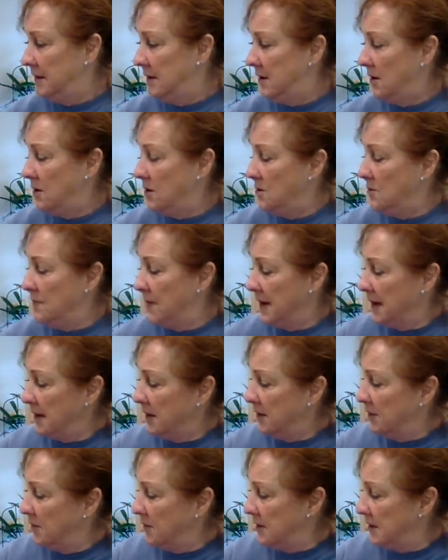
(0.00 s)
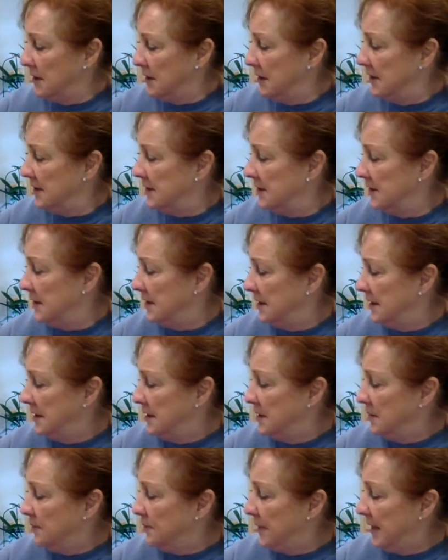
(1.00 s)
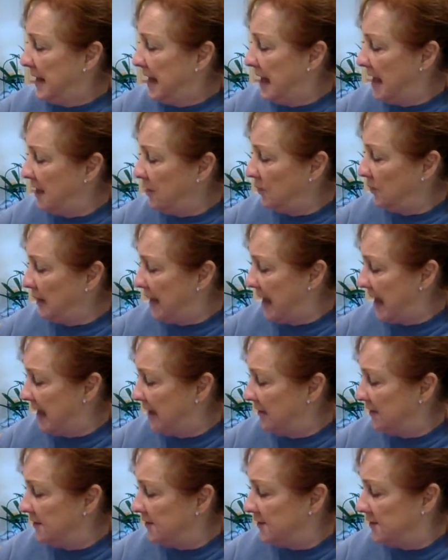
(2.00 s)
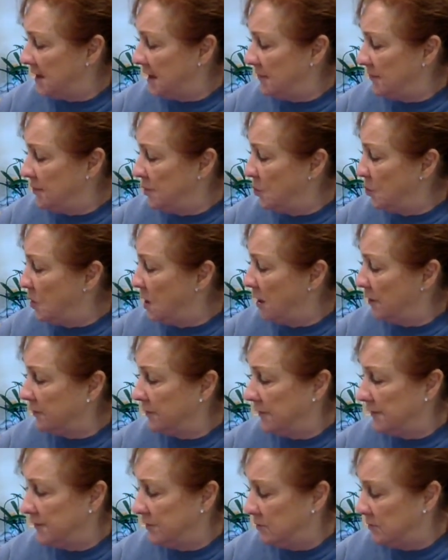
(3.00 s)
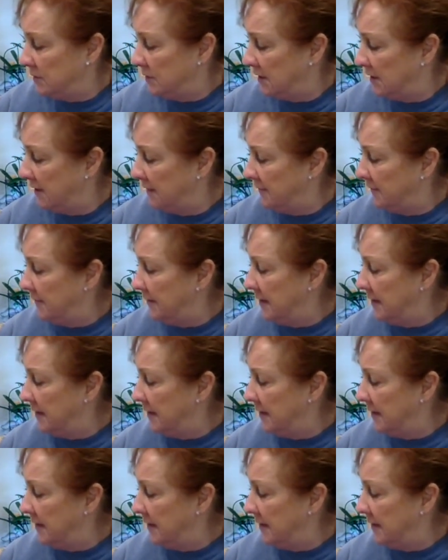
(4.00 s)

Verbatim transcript: Oh, my goodness. But Henry hadn't stopped the water soon enough.